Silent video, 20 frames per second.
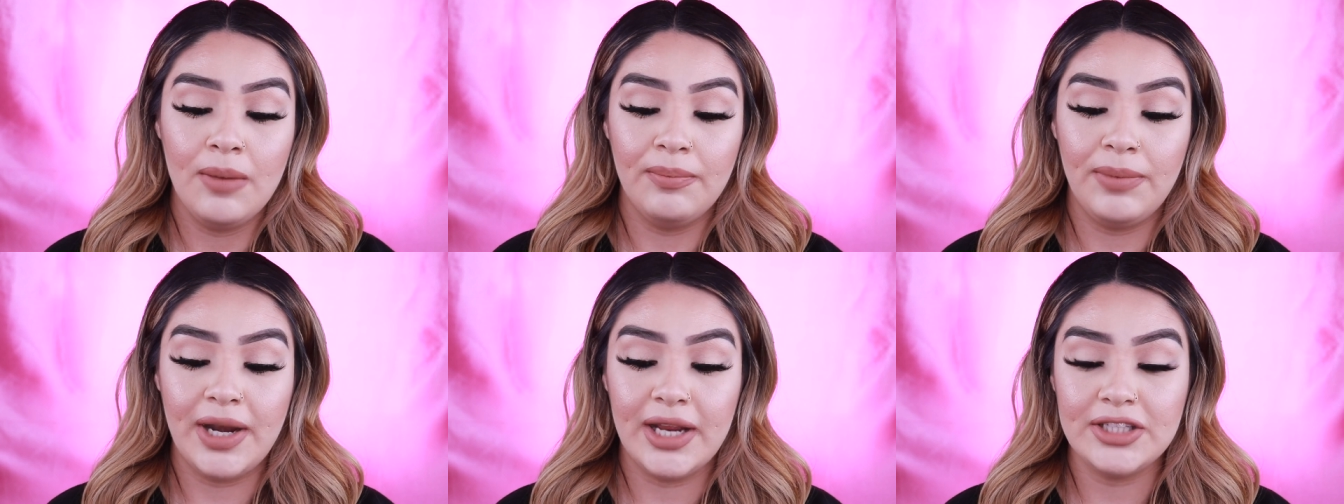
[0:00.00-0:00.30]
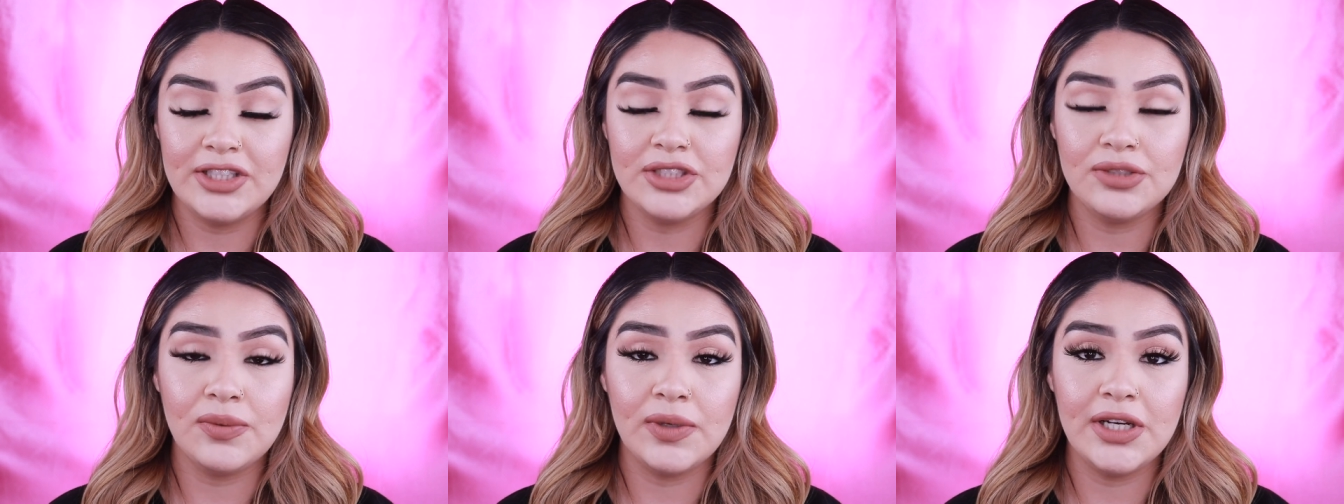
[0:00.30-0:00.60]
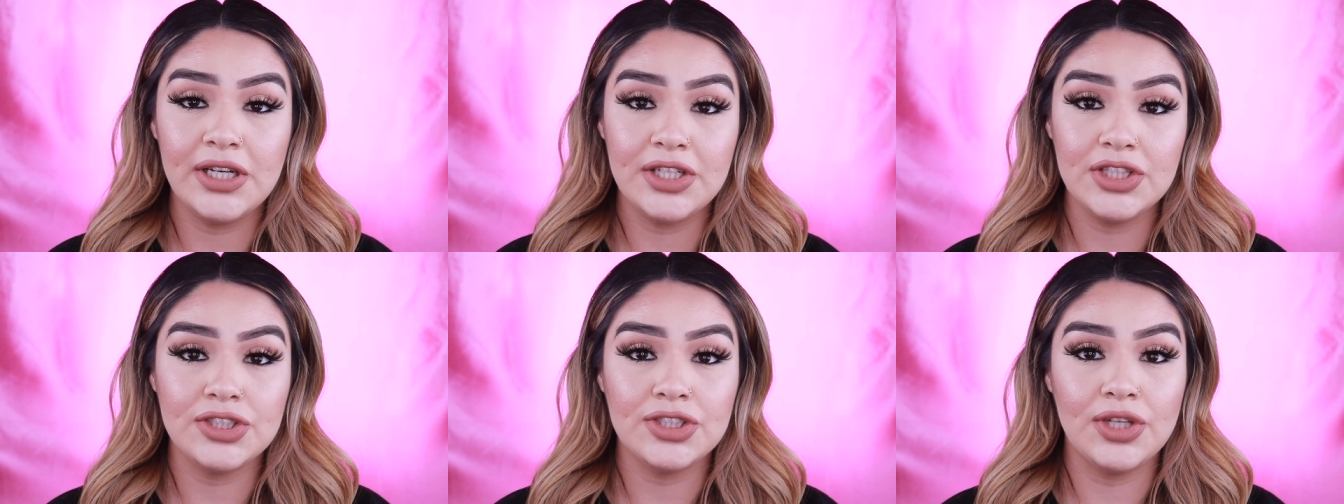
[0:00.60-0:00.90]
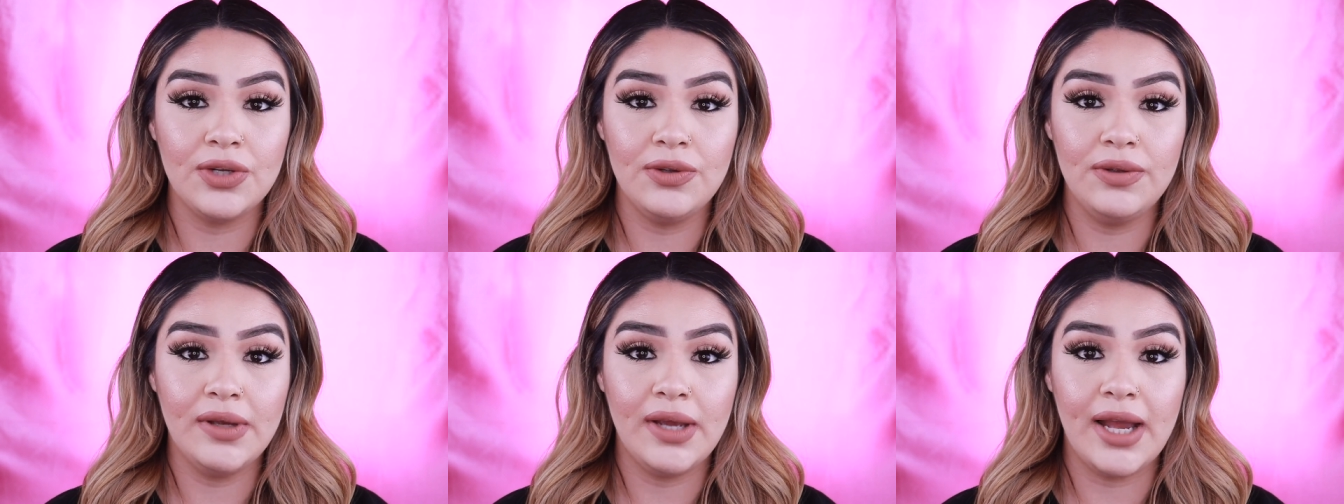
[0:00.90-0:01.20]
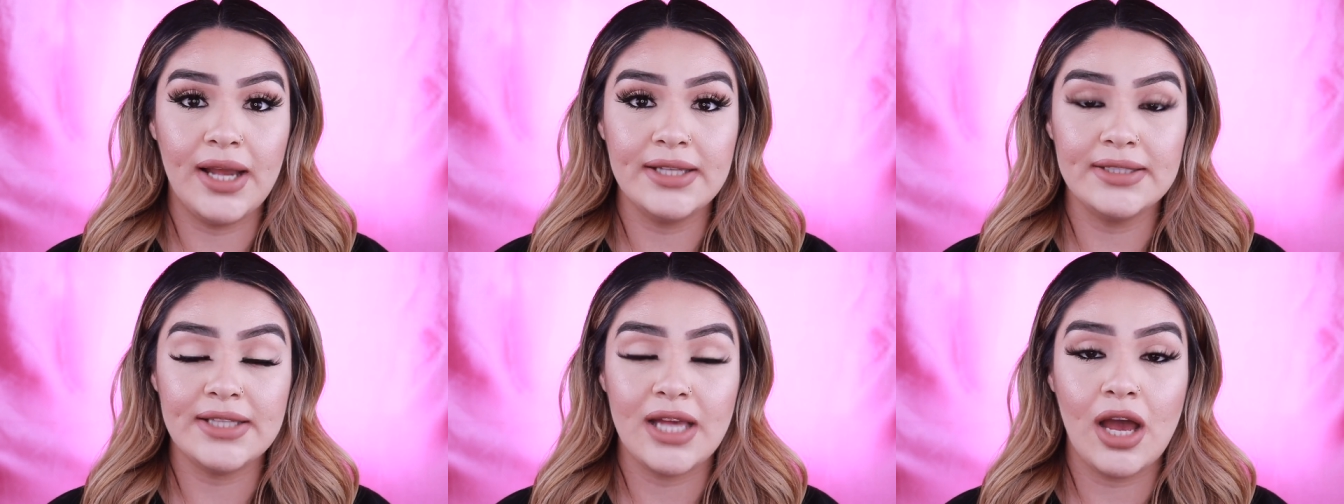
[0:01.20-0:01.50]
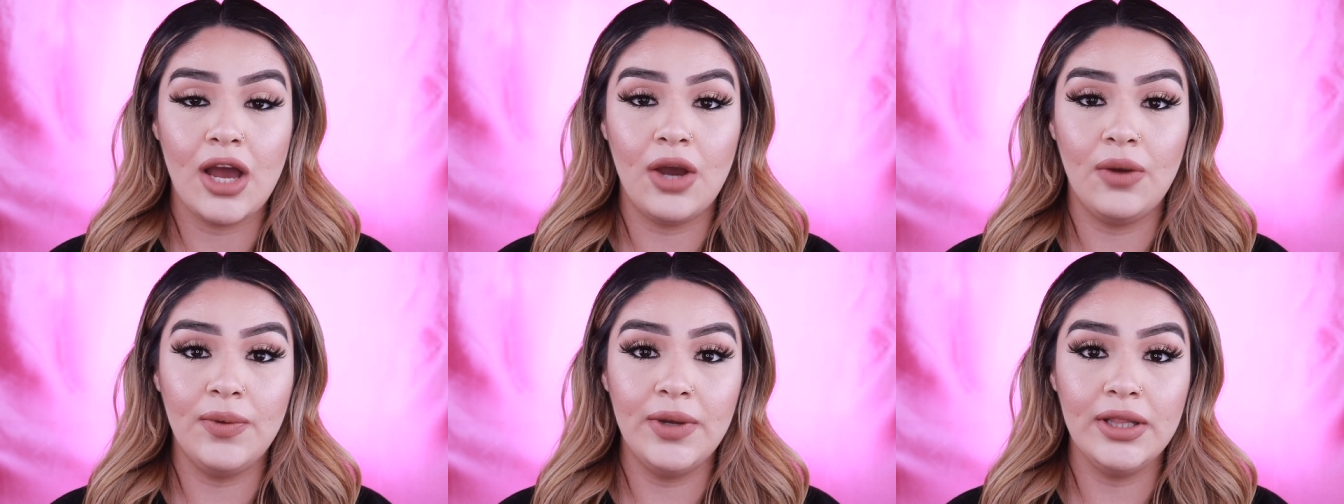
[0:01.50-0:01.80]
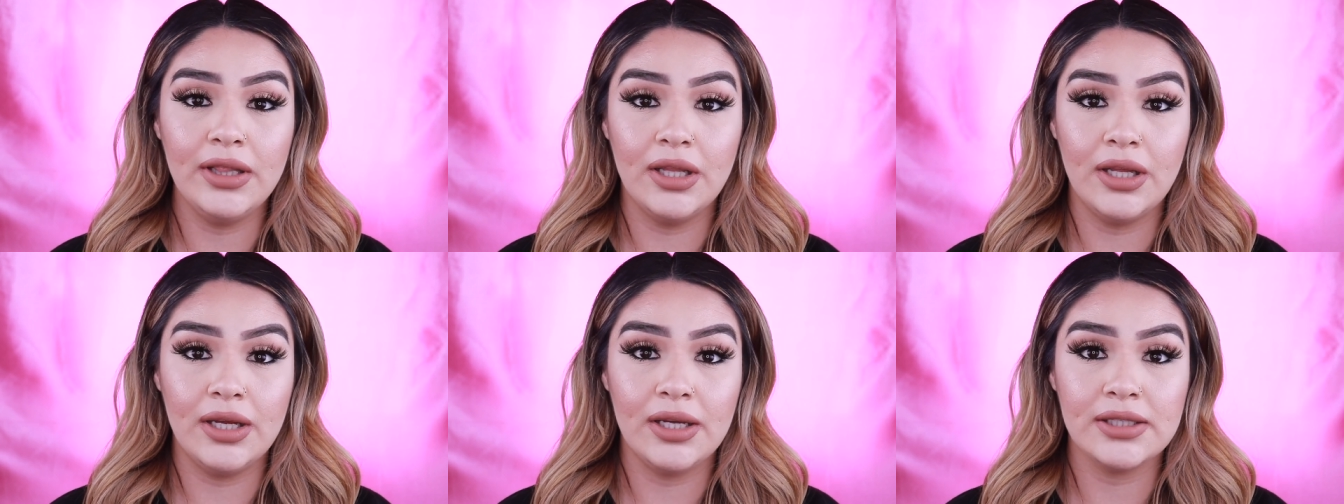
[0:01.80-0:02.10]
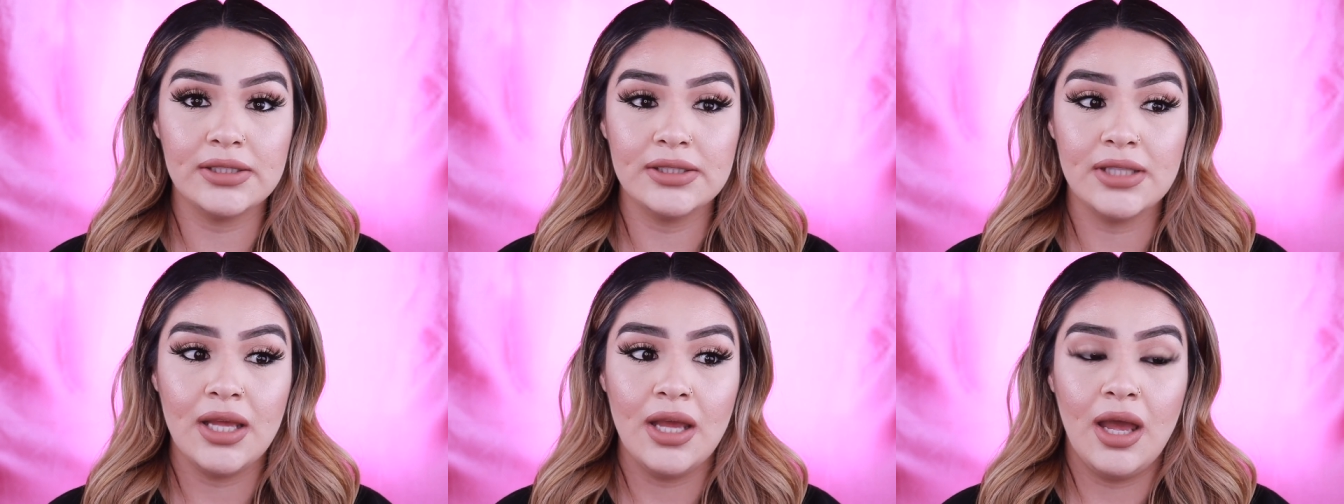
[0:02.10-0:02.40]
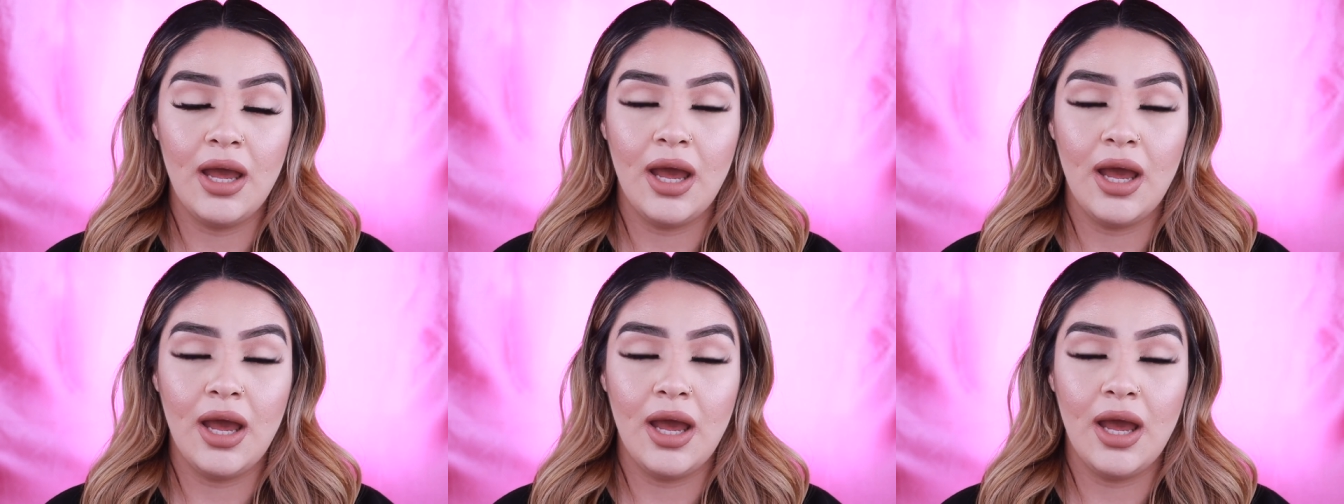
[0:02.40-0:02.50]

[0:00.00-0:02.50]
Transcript: But I just wanted to show you guys how it looks